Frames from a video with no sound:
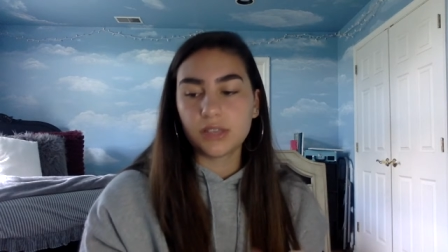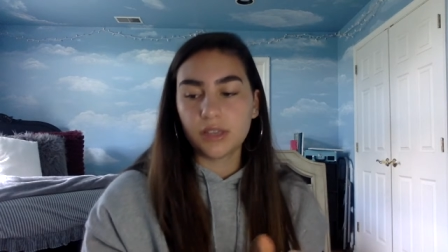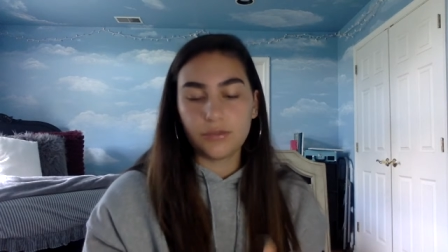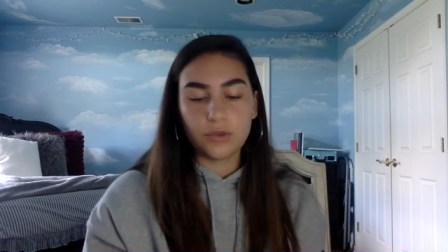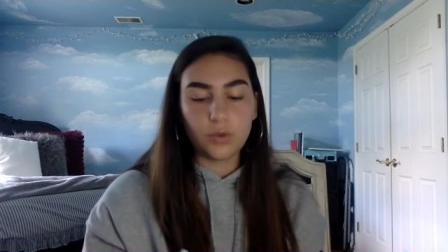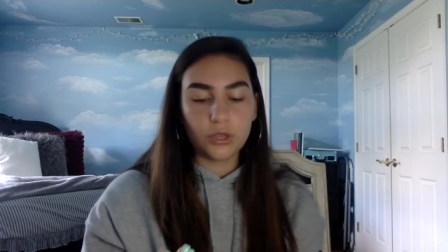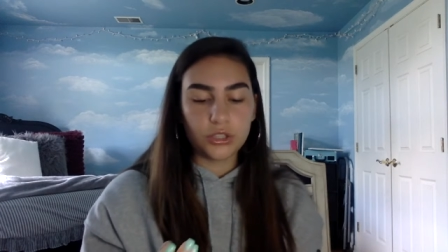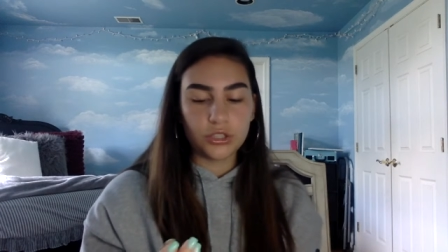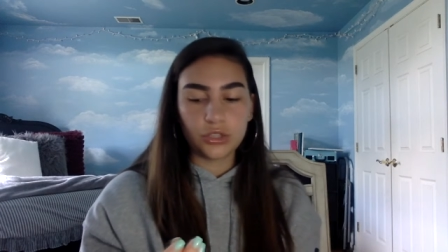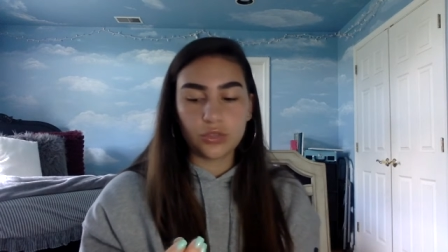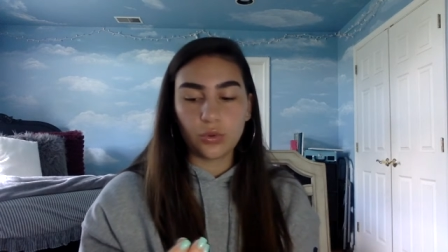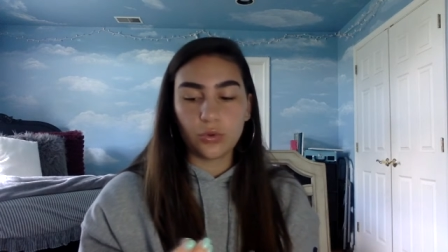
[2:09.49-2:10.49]
Like if you watch a
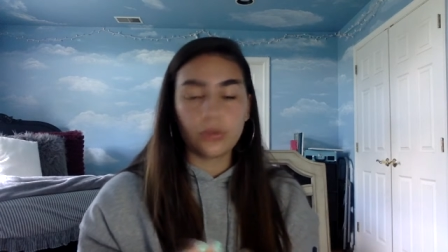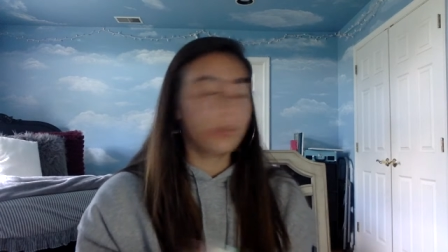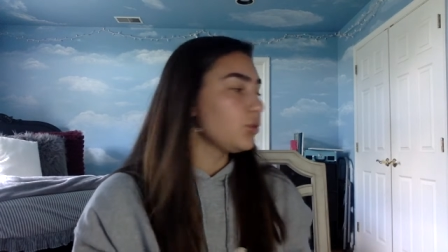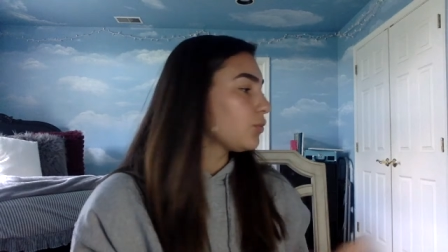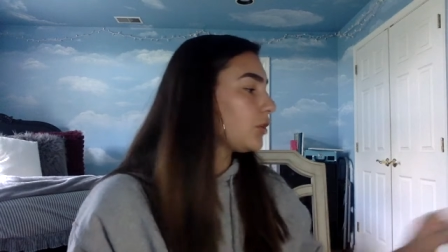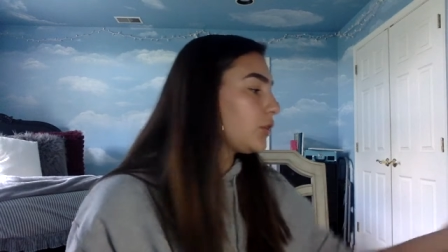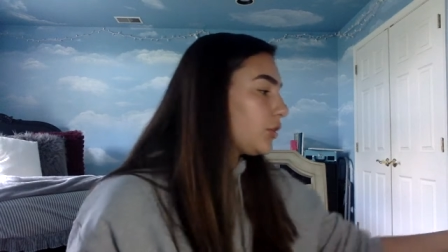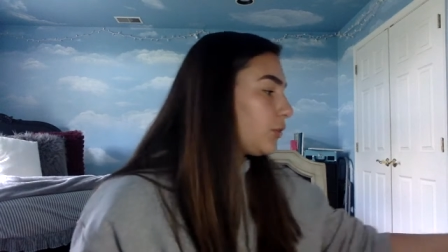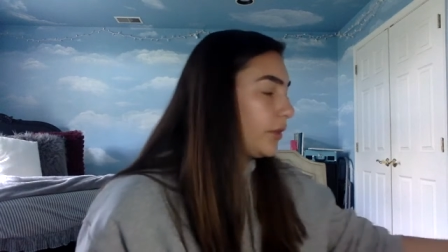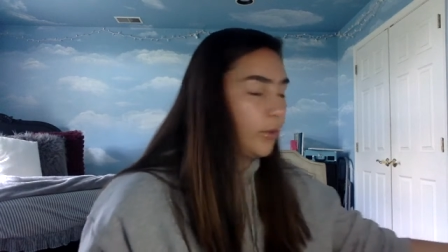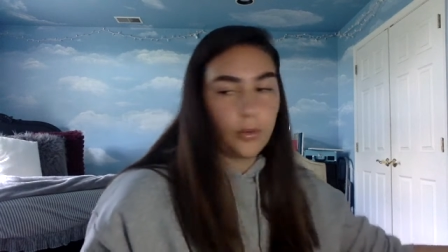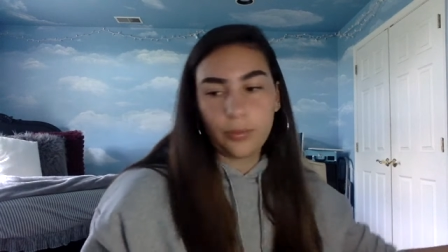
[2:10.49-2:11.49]
tutorial and you want to know
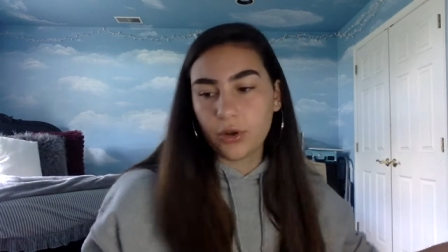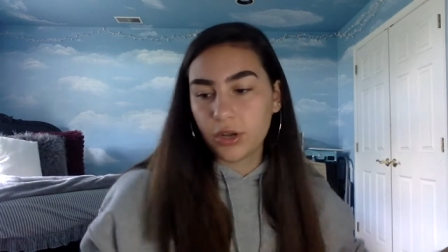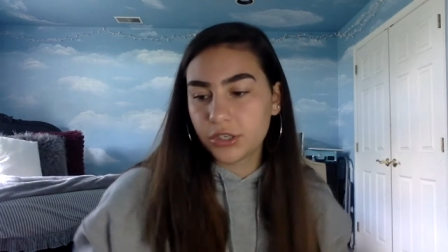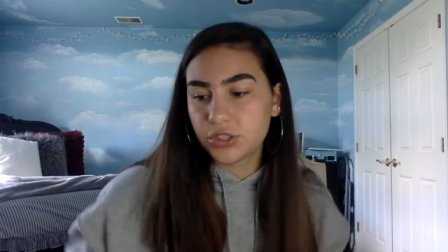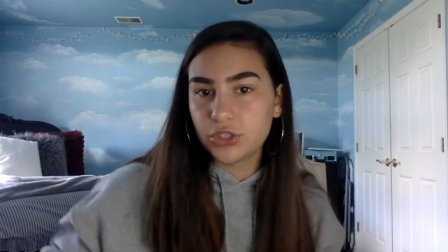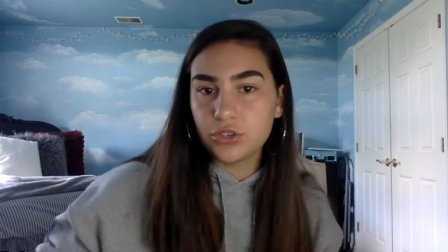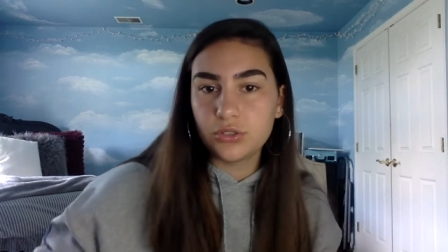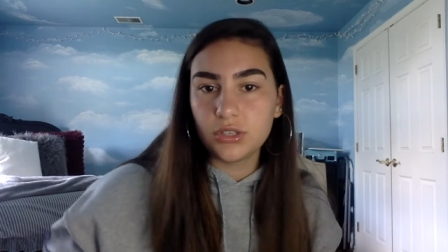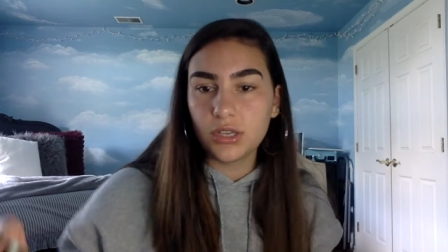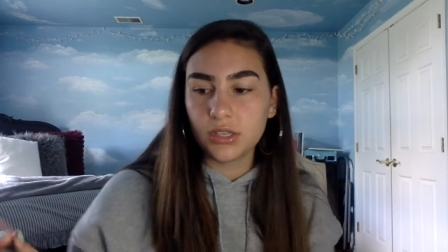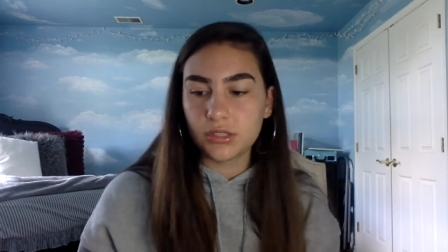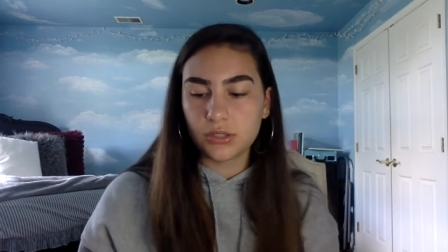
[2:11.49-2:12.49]
like what products they're
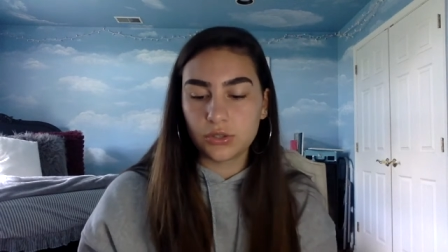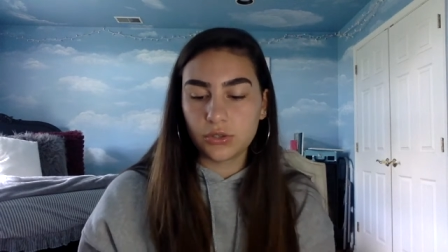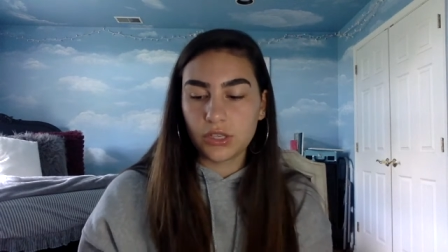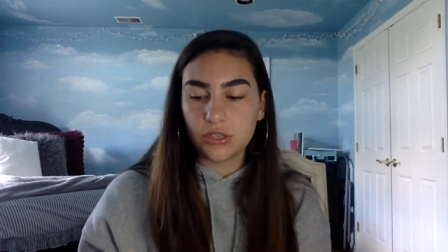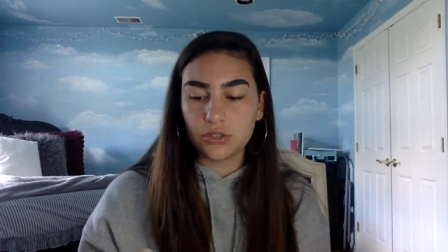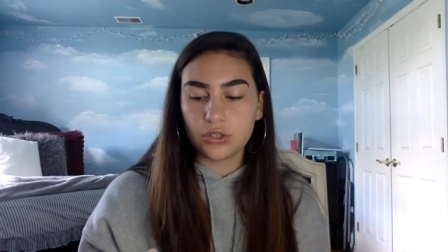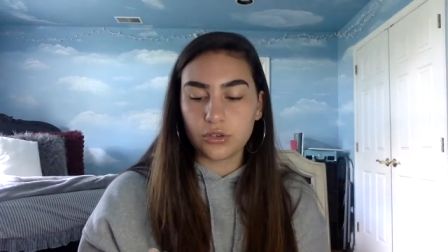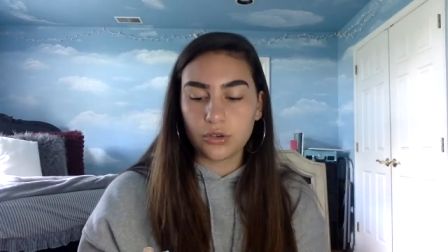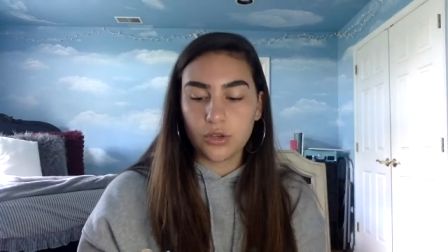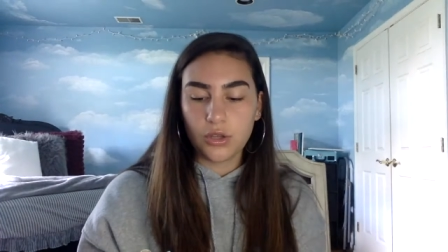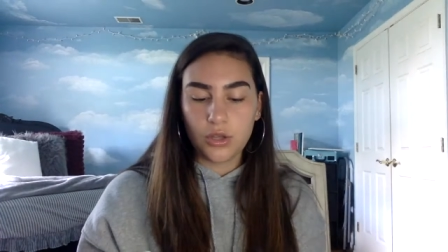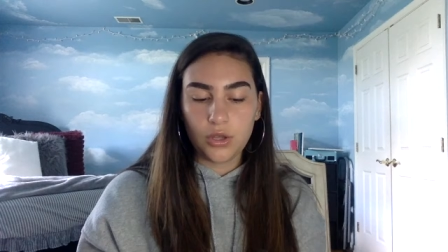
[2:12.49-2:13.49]
using, it's a little easier
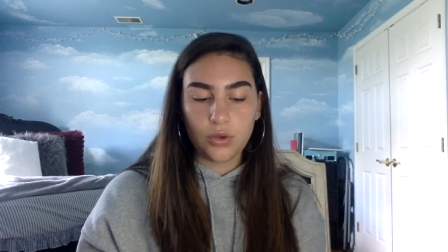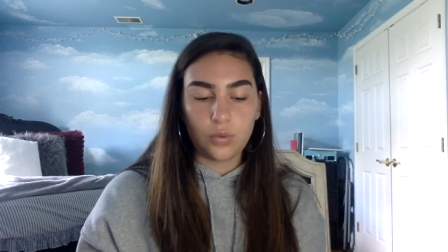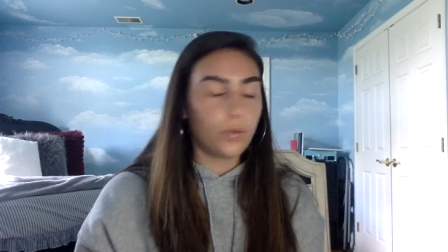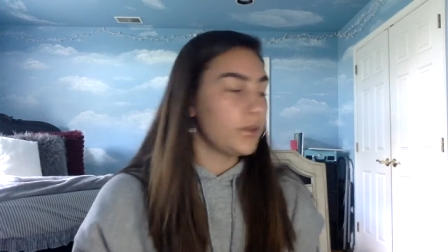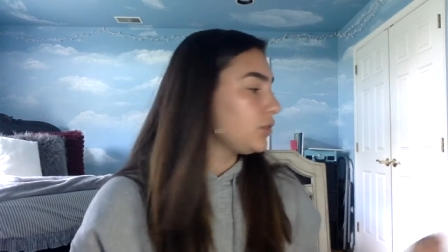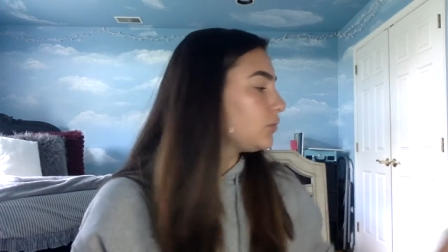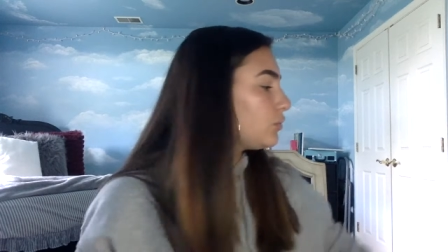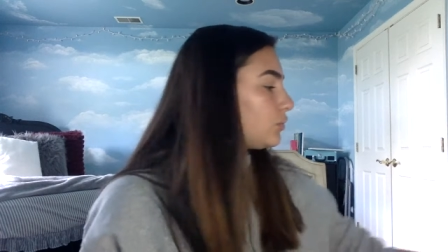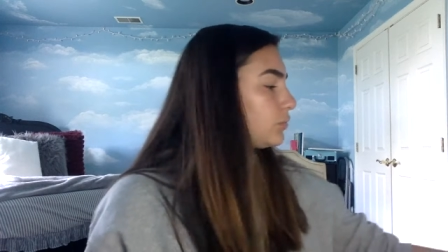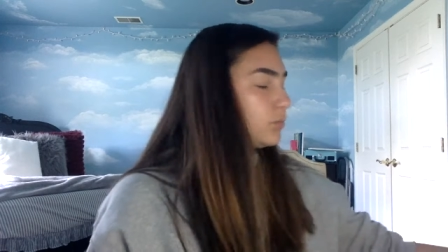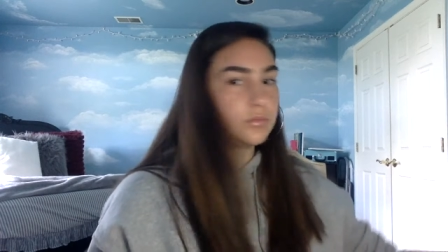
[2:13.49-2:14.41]
when you